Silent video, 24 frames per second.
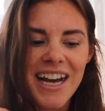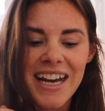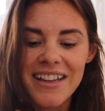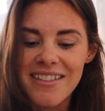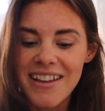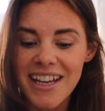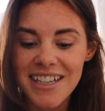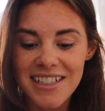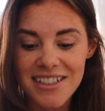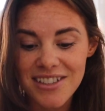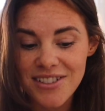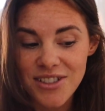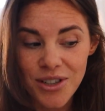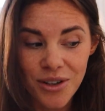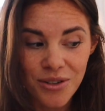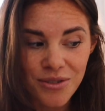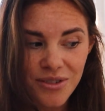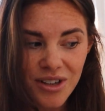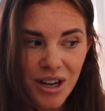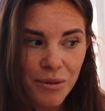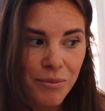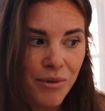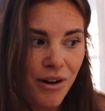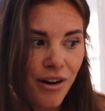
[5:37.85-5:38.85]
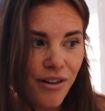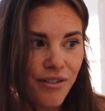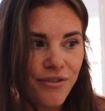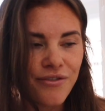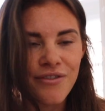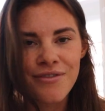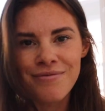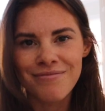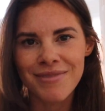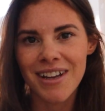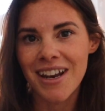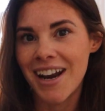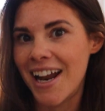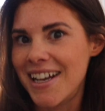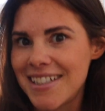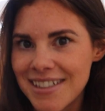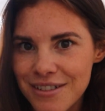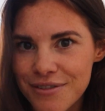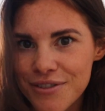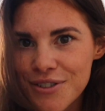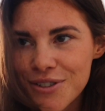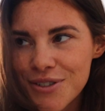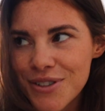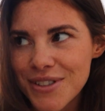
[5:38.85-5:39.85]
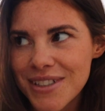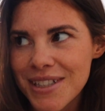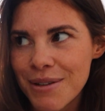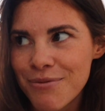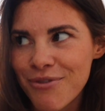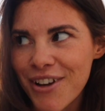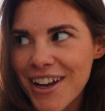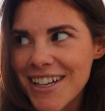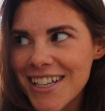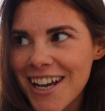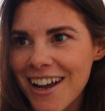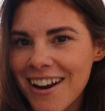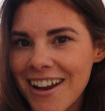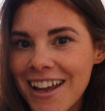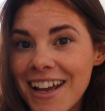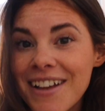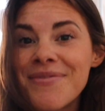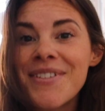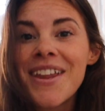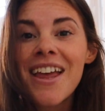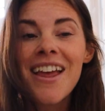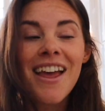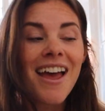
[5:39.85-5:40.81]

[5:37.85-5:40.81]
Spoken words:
and they just don't come off, unless, of course, I'm fake tanning.